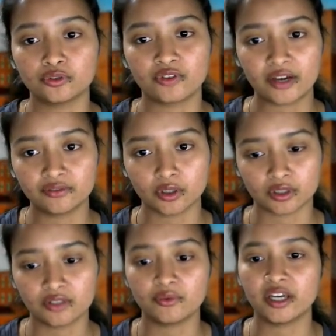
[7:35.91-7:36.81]
to
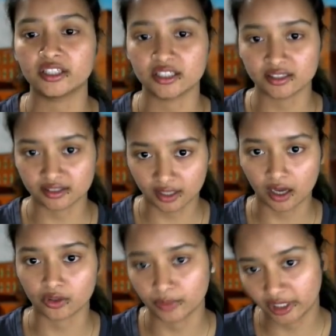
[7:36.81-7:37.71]
5,000 where it is
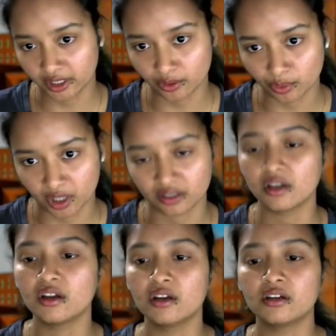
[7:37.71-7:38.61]
the augmented one.